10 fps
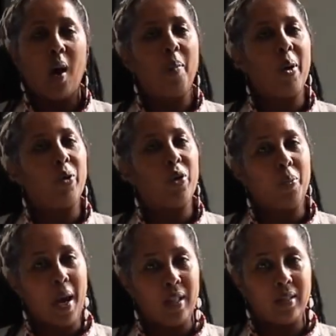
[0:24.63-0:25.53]
about
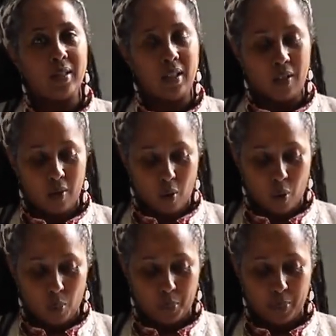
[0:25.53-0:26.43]
humanity,
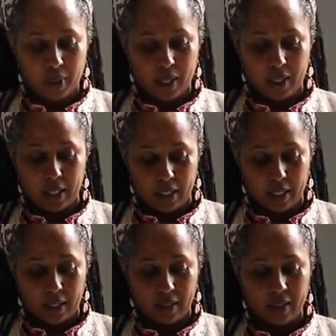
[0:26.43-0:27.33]
hope, and
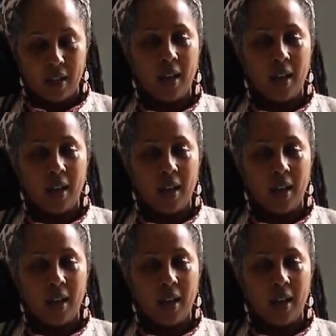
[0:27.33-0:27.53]
healing,